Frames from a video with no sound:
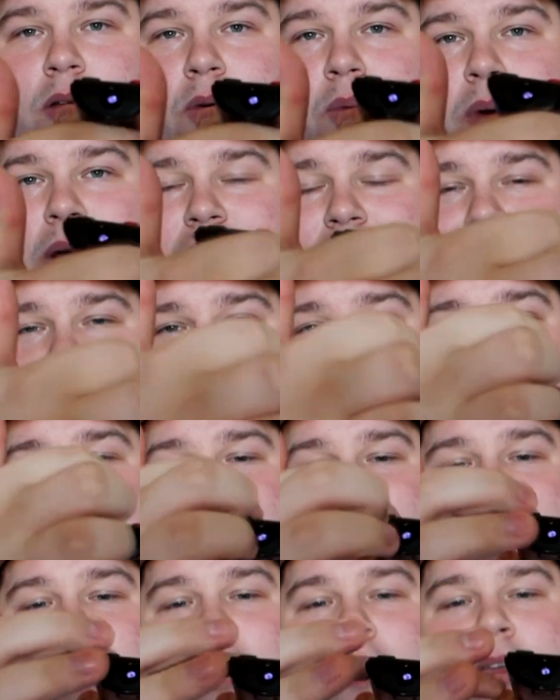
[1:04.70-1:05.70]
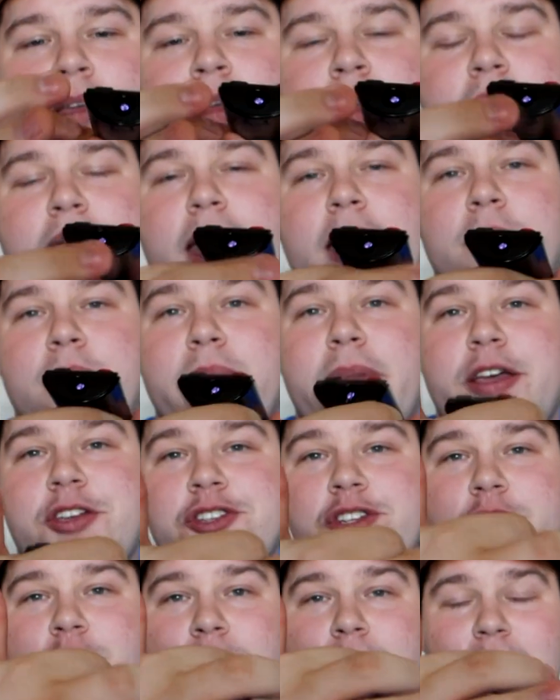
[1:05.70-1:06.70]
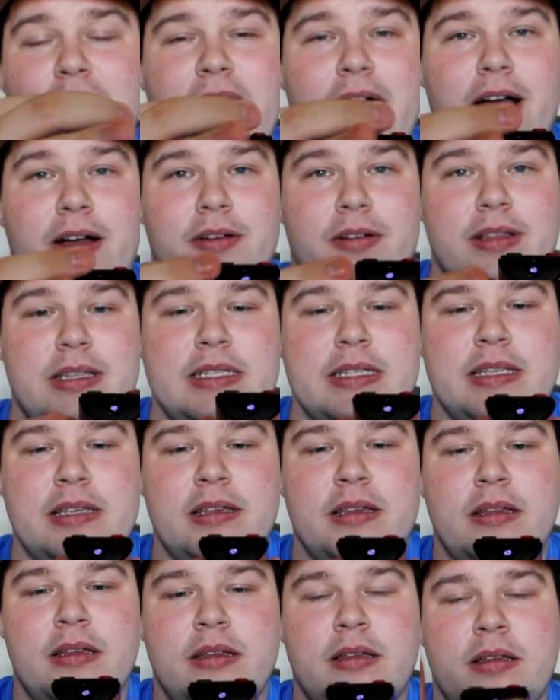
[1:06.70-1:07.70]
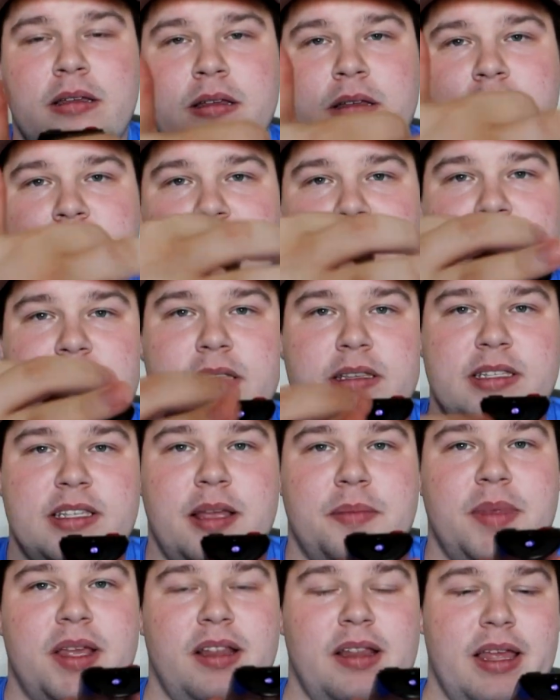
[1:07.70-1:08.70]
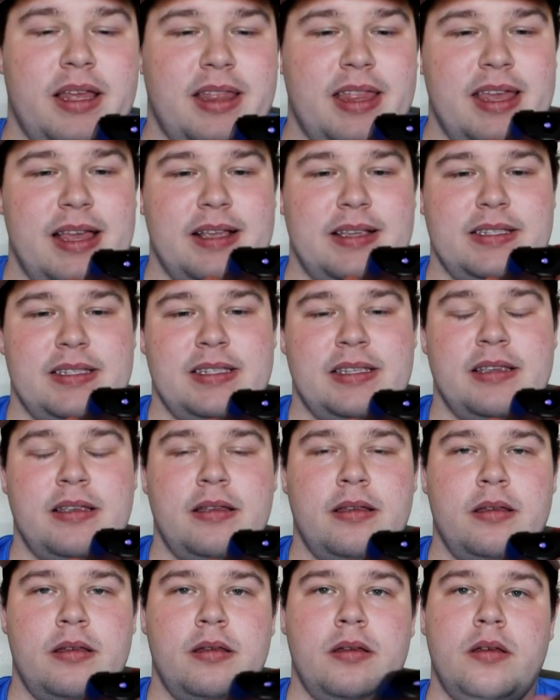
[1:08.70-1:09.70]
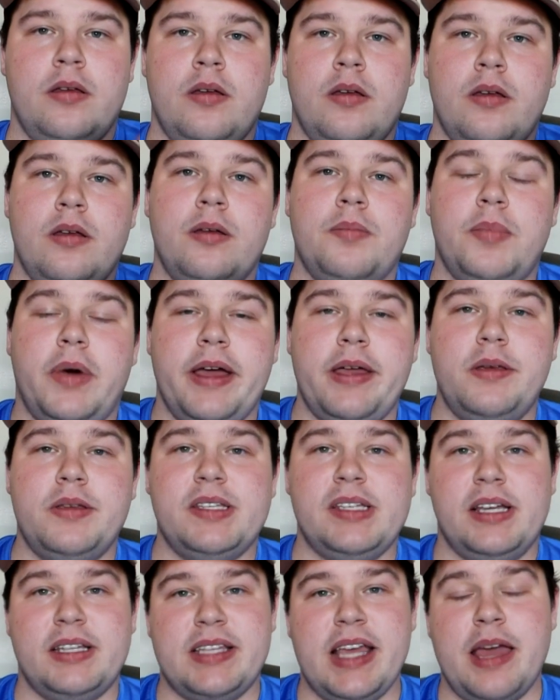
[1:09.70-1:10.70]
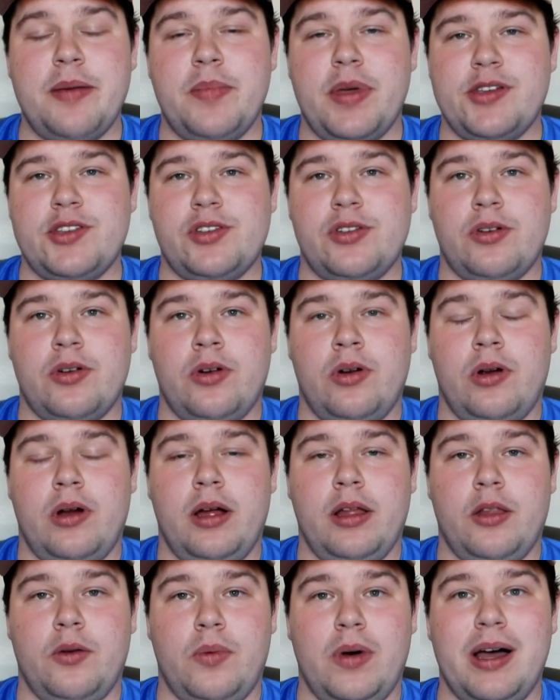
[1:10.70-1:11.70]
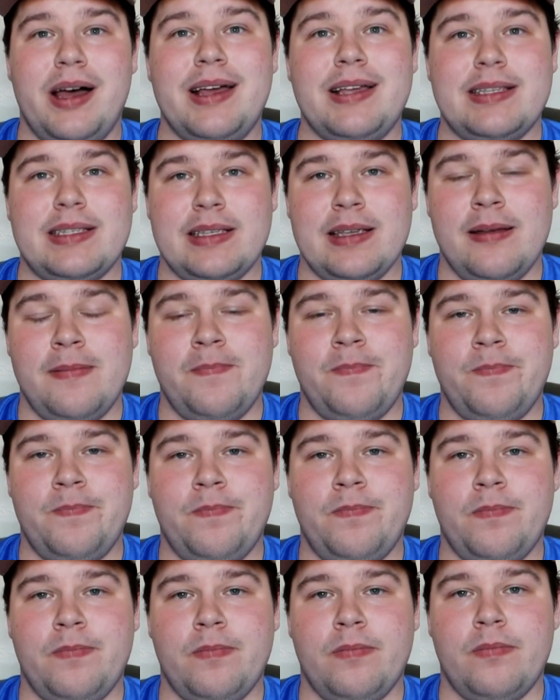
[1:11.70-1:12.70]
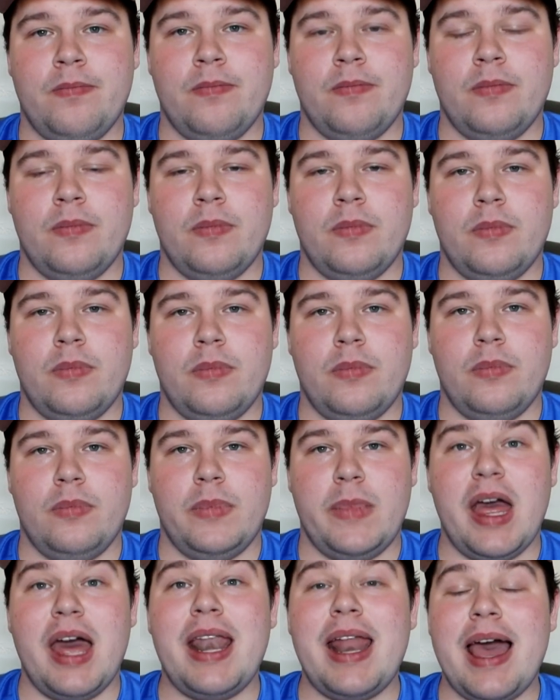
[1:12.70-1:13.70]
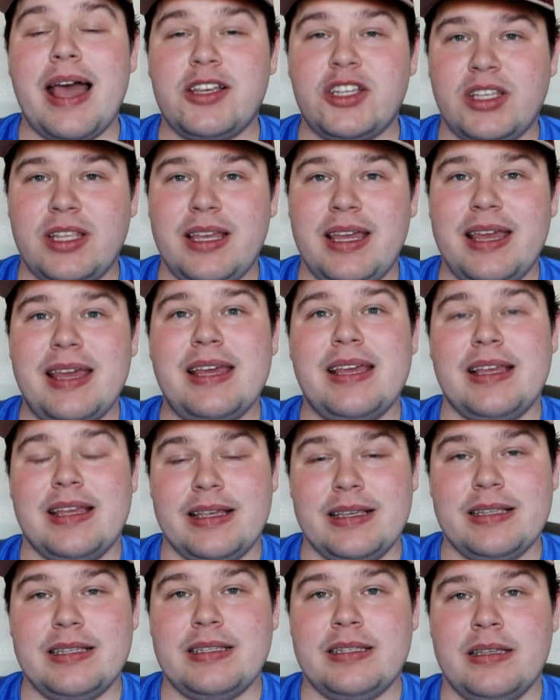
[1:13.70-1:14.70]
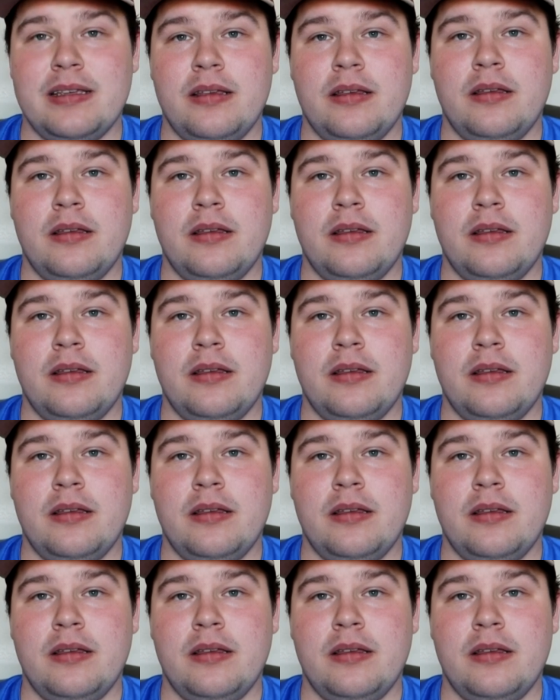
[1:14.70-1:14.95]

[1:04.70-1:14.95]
went ahead and measured around something like this by using a tape measure or otherwise? That actually is